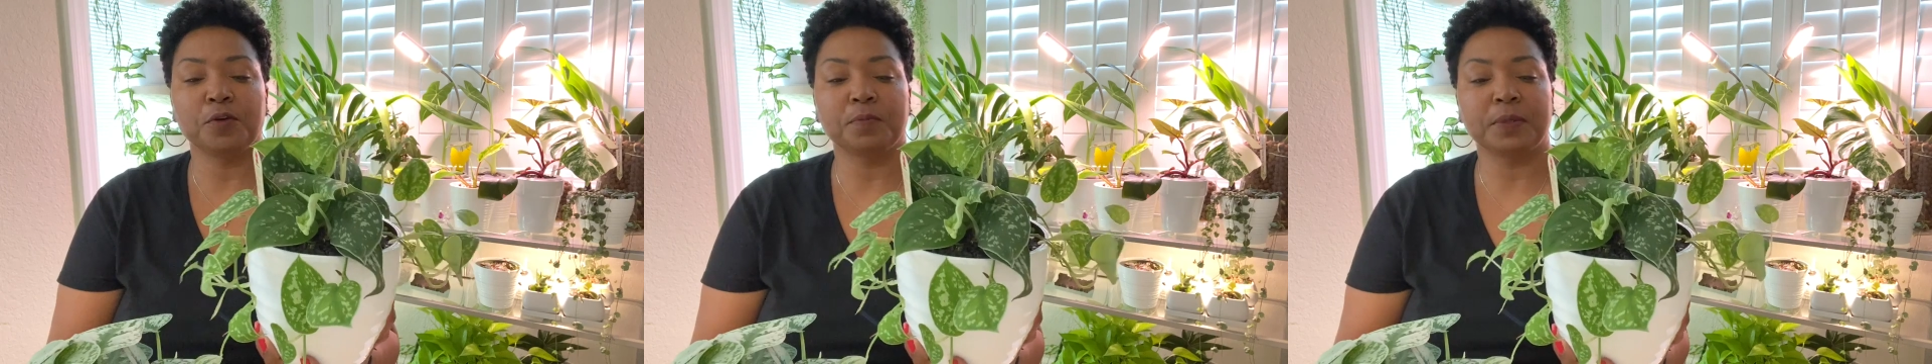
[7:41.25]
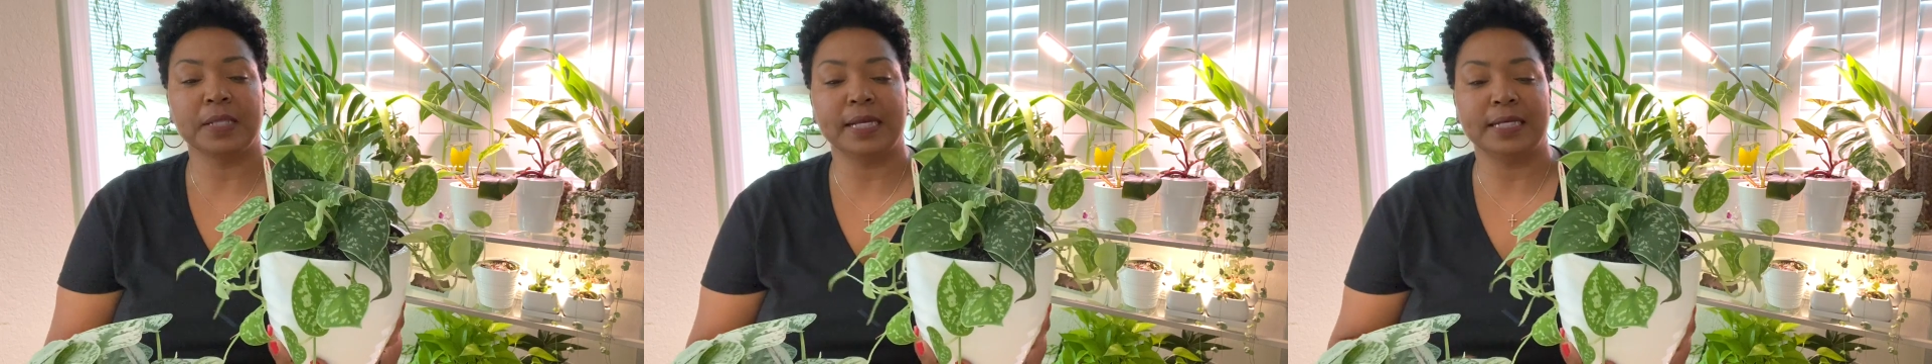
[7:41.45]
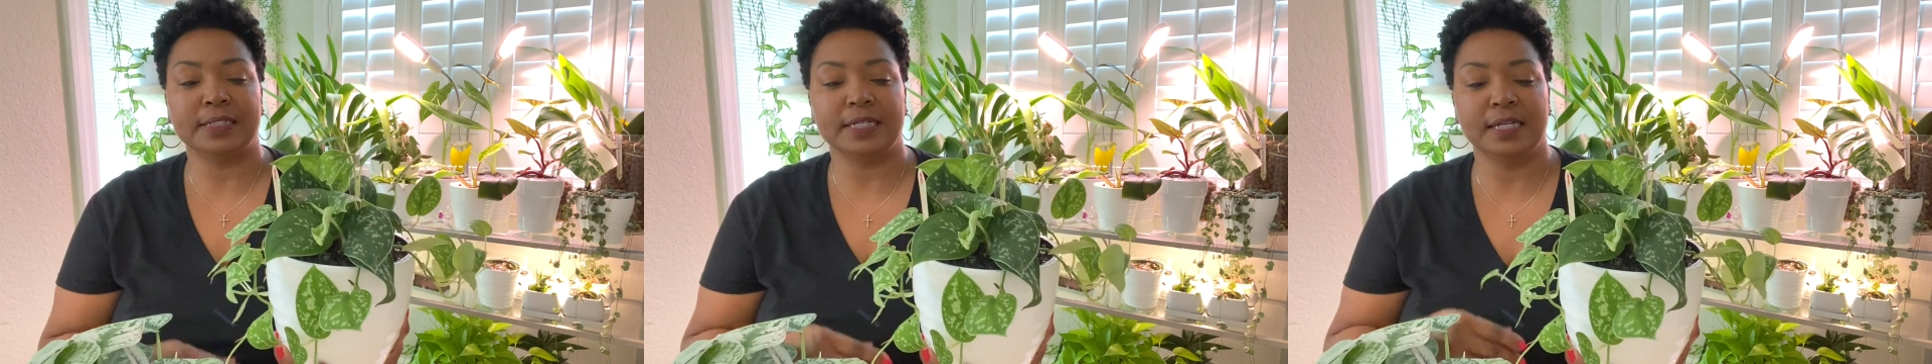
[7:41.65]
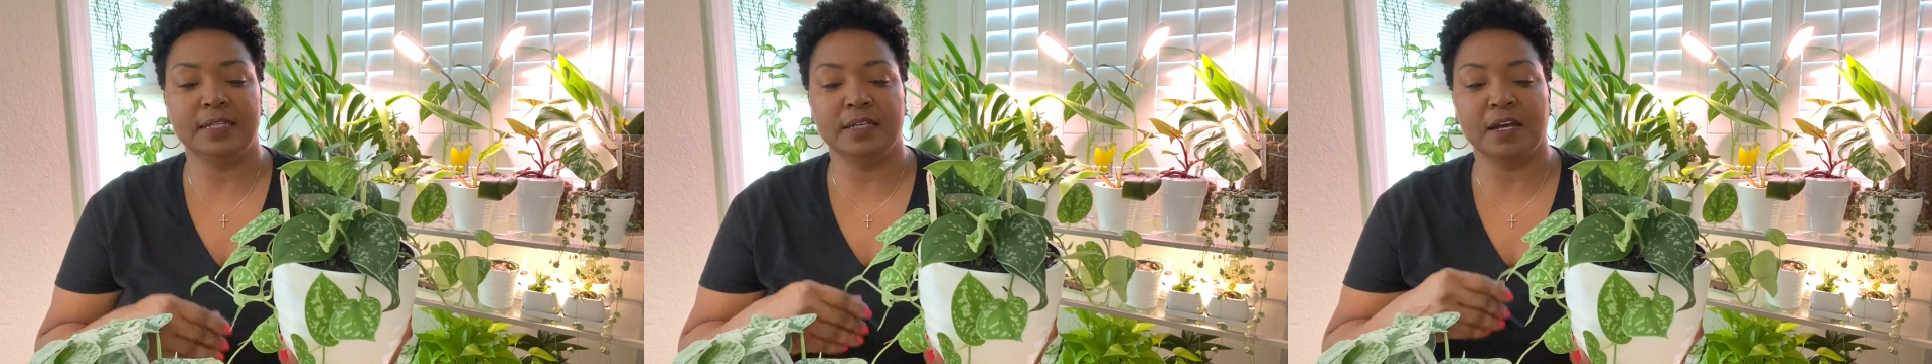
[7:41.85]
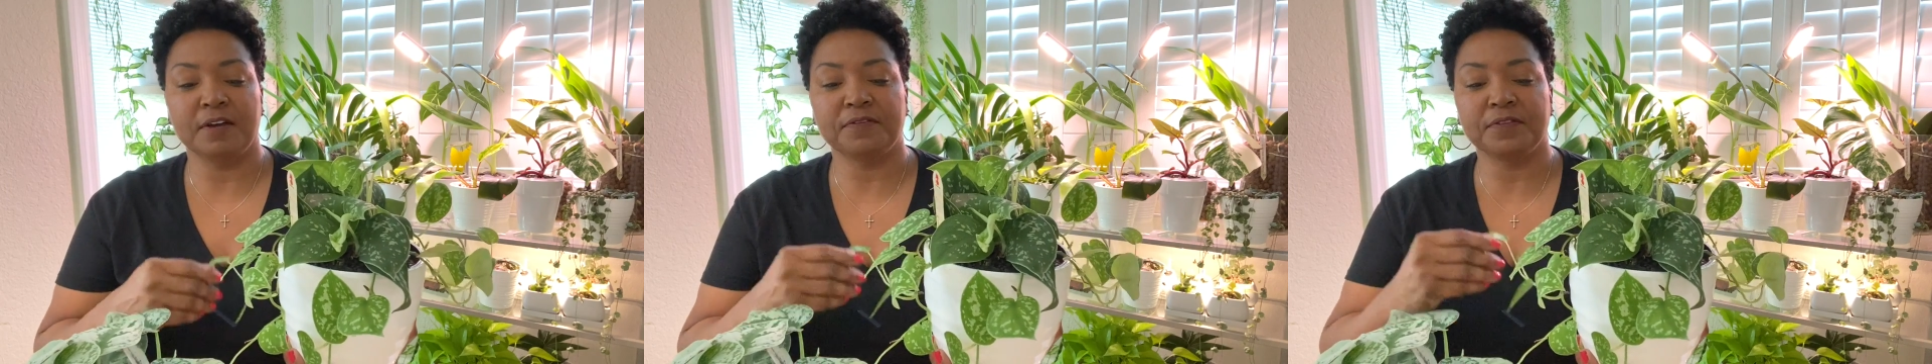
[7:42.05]
plant
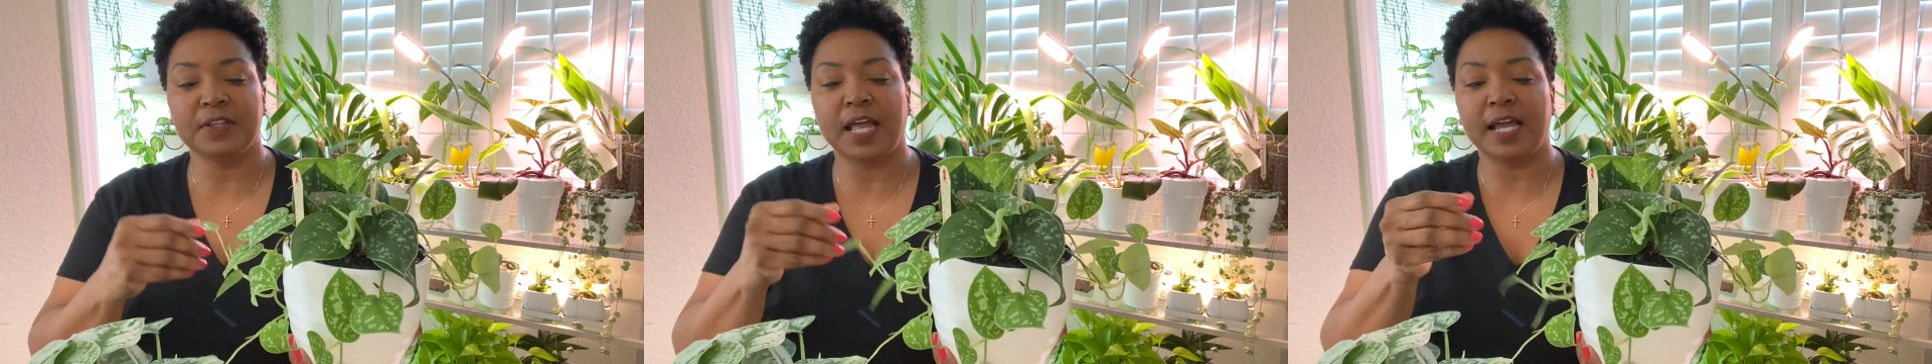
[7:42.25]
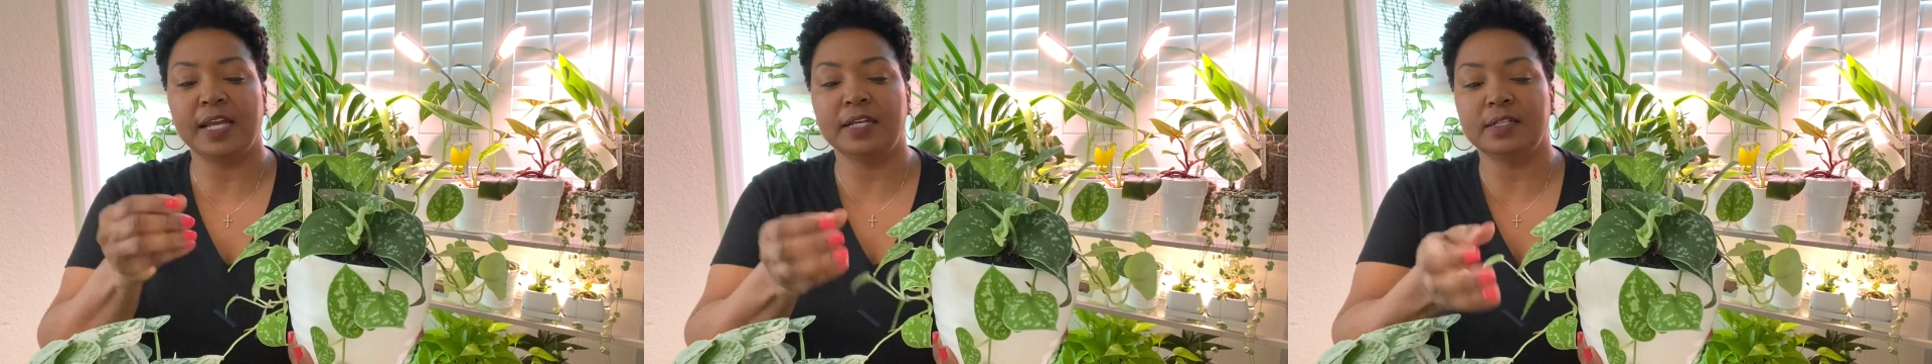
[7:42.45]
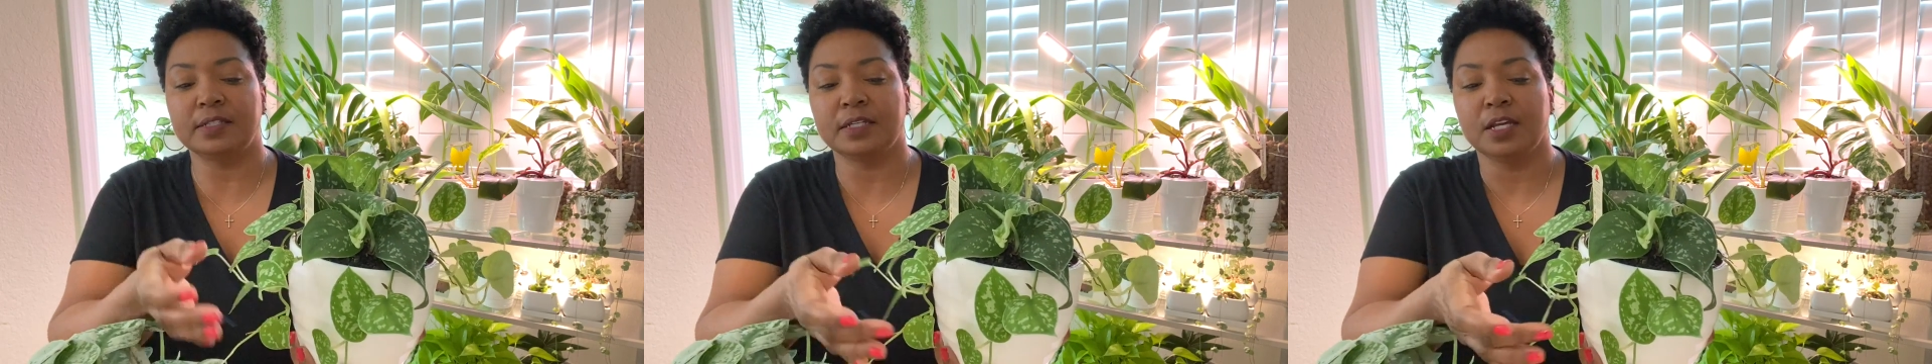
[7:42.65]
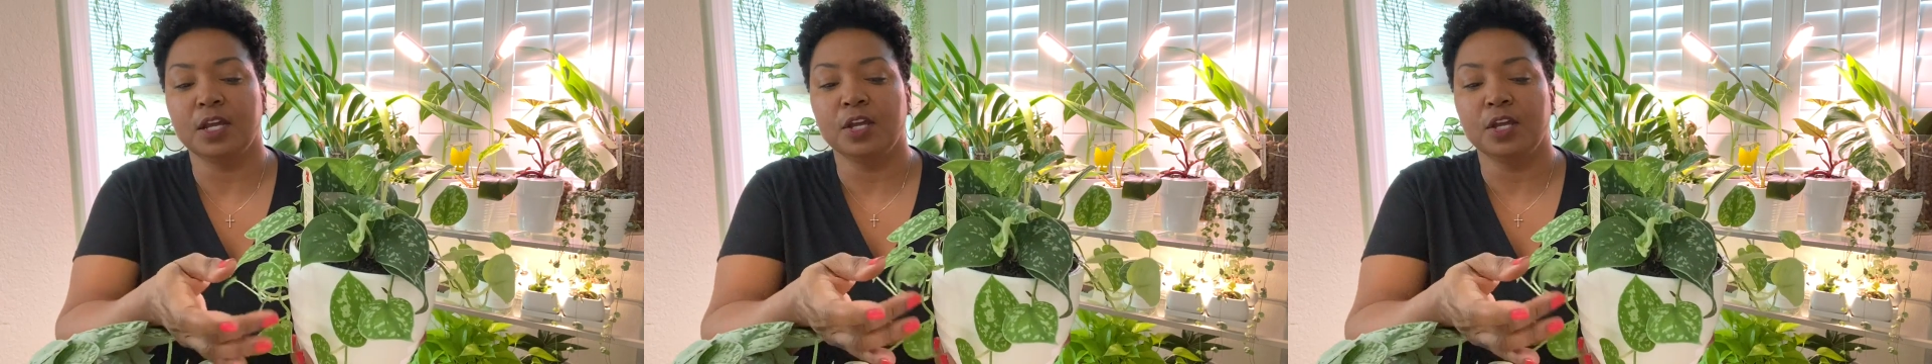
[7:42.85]
enough light,